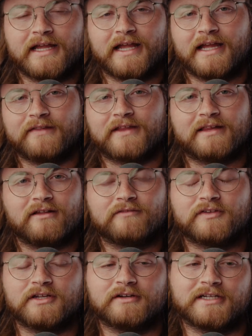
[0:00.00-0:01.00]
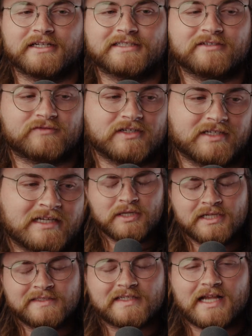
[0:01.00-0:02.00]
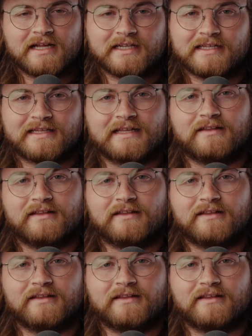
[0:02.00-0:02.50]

And they love hearing different opinions on it.